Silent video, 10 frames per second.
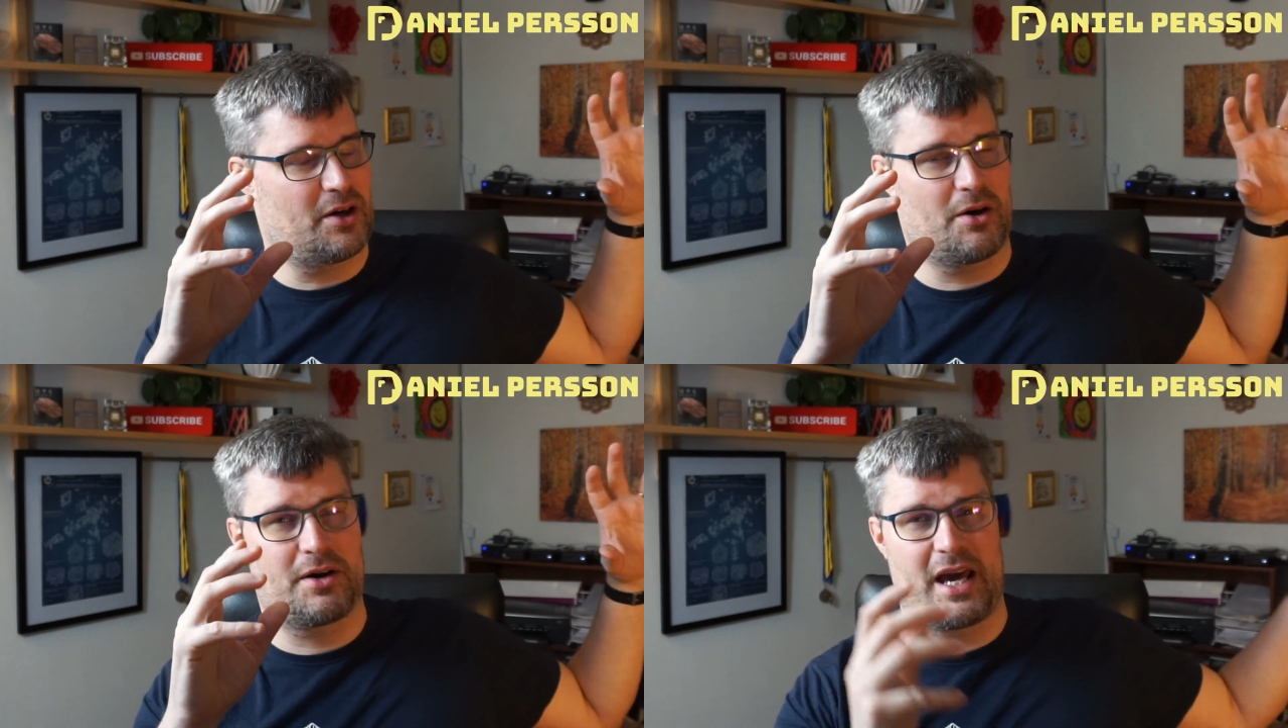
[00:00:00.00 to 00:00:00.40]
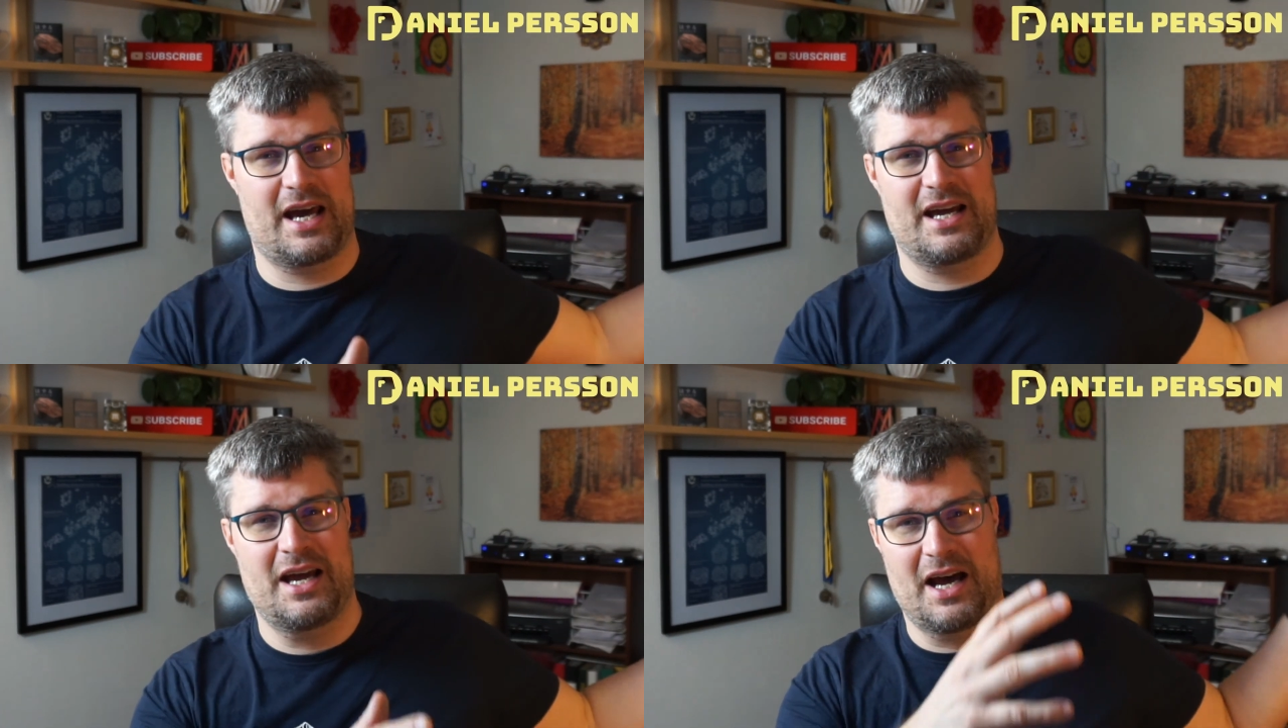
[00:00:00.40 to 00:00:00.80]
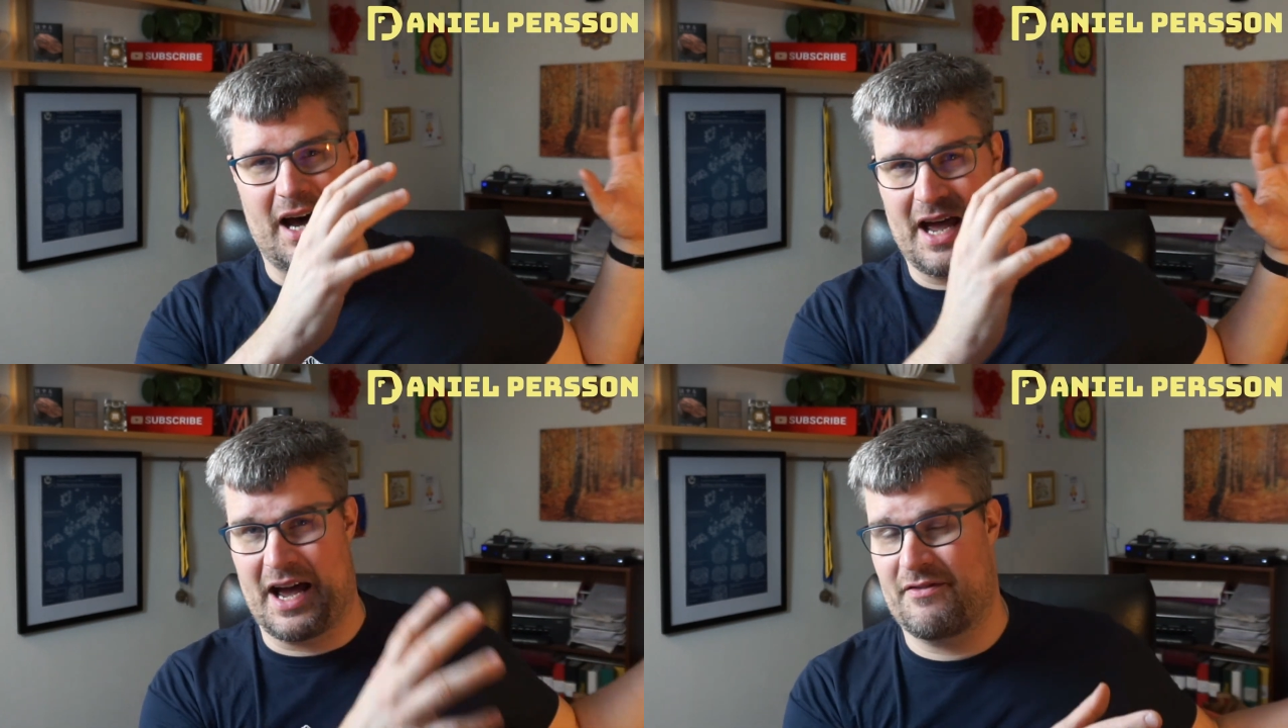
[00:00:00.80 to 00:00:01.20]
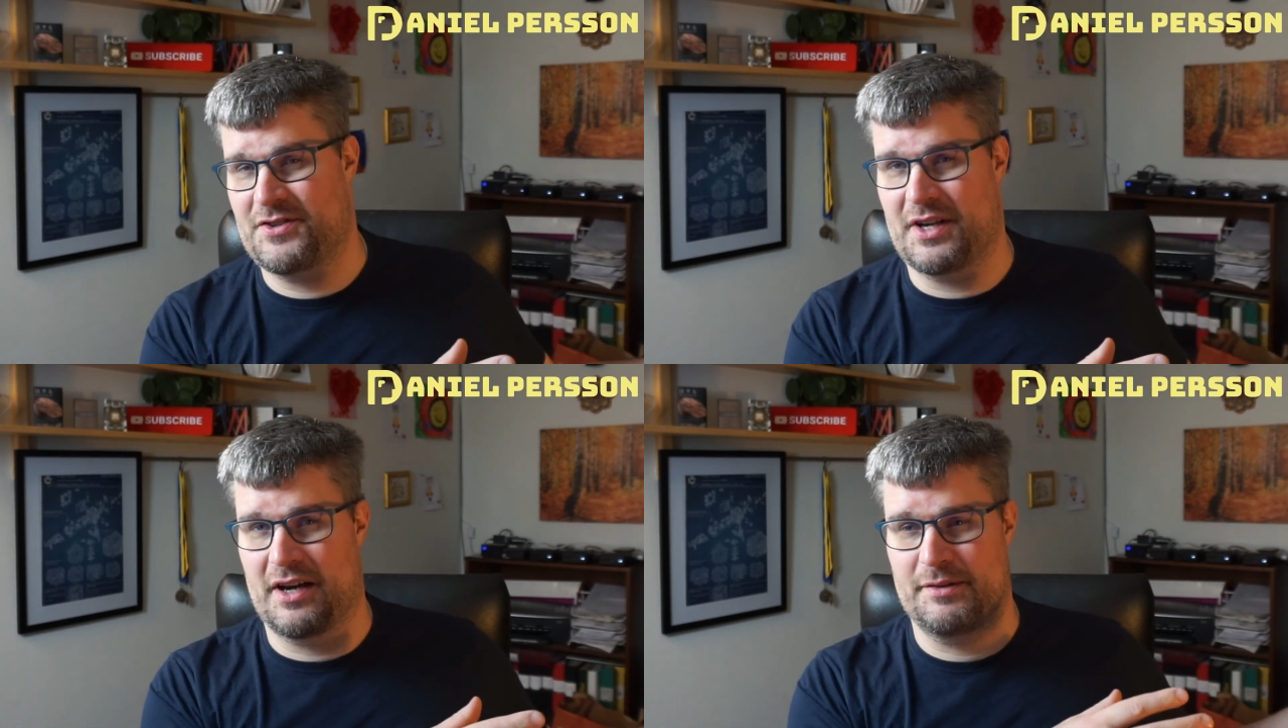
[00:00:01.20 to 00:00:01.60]
okay, I have
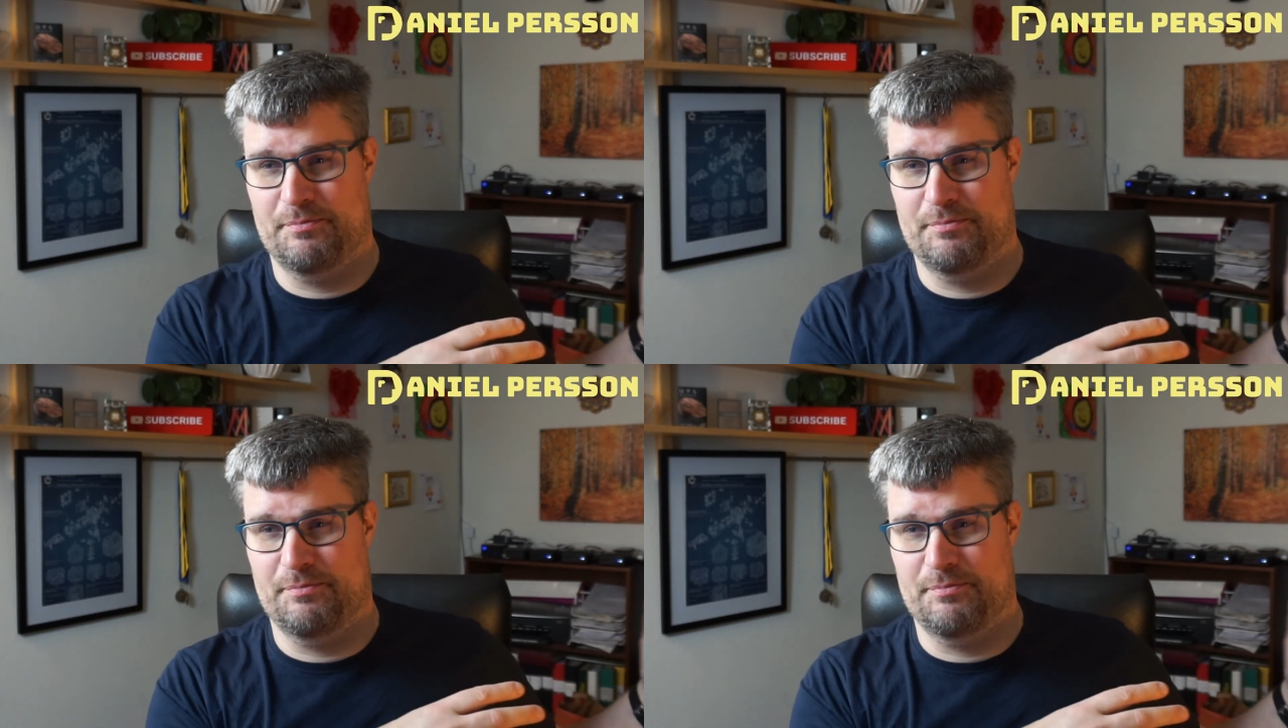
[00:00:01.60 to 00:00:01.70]
a